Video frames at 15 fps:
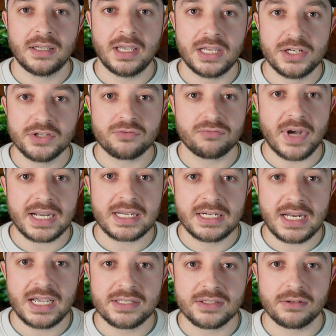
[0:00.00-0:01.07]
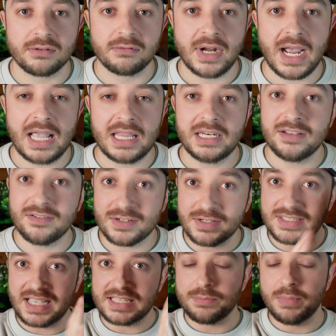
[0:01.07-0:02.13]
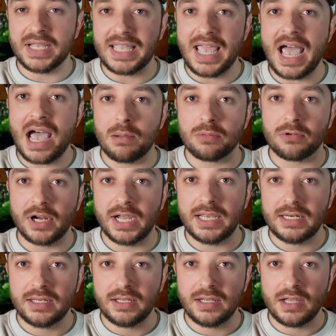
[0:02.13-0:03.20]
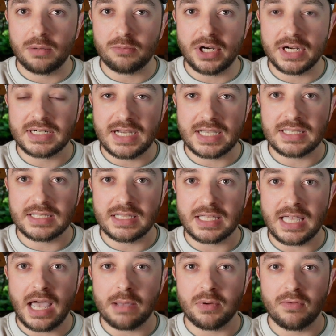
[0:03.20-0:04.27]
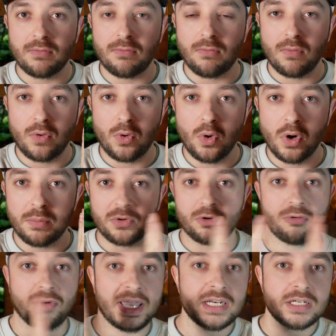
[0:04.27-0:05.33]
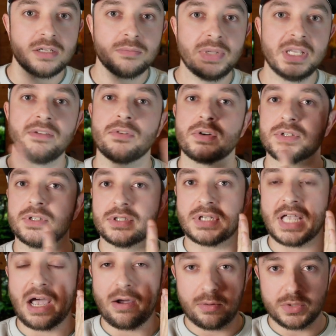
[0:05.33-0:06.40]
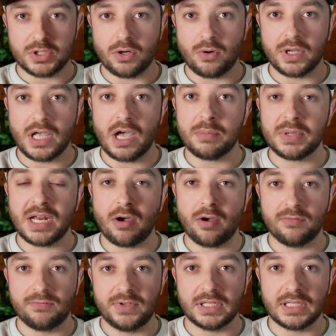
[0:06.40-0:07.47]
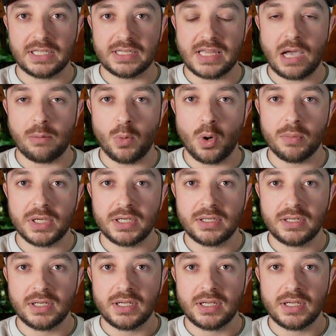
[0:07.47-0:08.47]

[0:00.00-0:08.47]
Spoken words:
and just recognize the reality of it, because that's my gap, right? I'm recognizing the gap of who I'm created to be versus how I'm showing up and how I'm feeling in that moment.